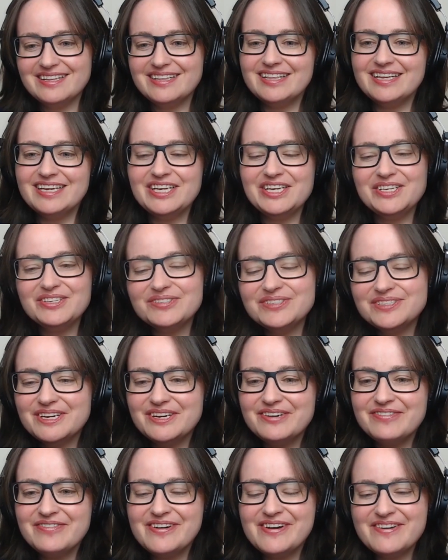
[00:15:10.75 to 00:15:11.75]
Thank you
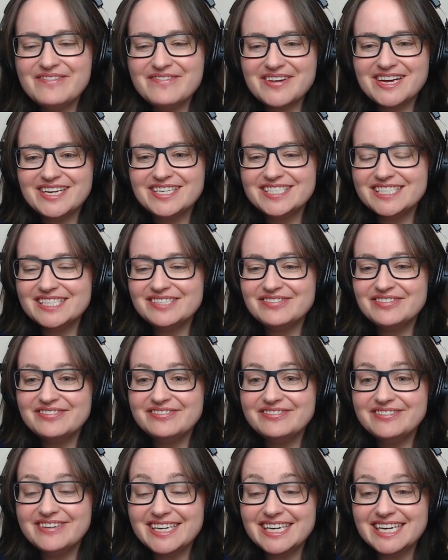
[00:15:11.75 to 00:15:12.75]
so very much. It's
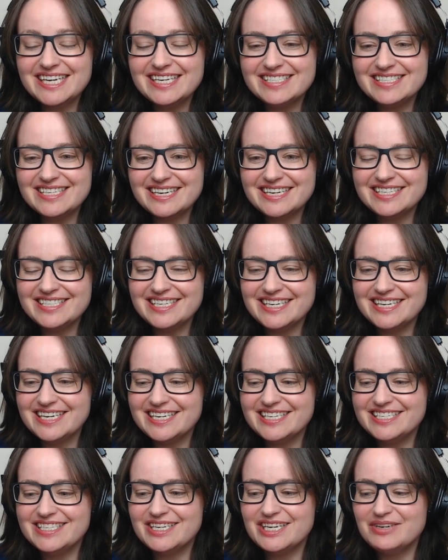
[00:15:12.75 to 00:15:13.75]
been really exciting,
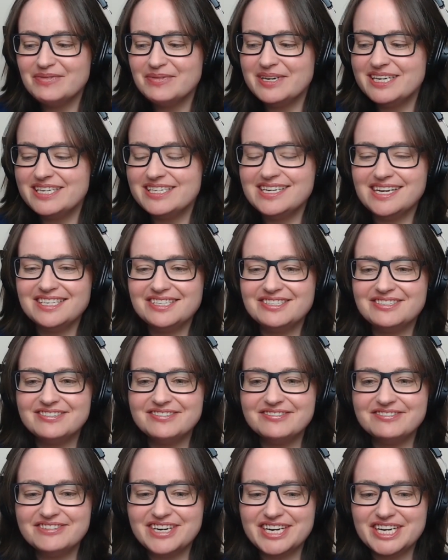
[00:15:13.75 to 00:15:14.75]
and we could natter
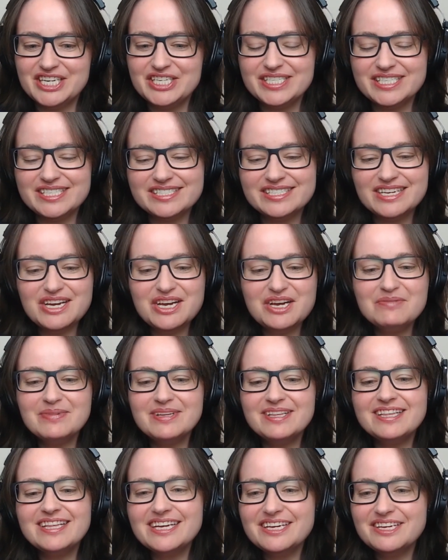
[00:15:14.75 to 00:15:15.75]
on for ages,
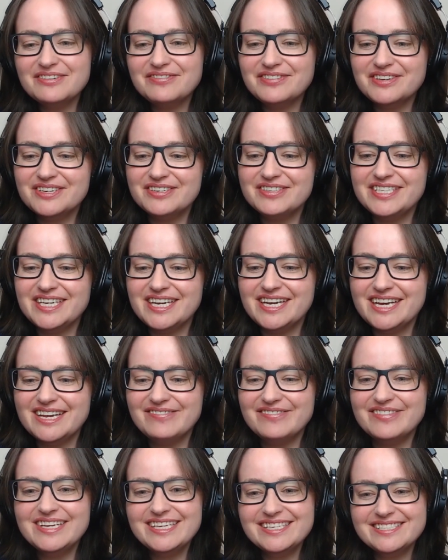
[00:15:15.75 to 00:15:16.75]
but thank you for your
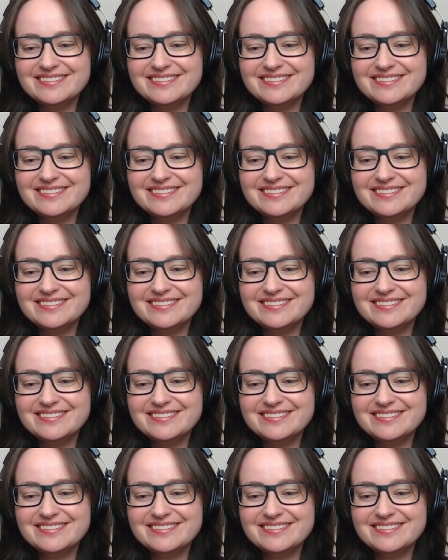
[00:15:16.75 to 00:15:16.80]
time.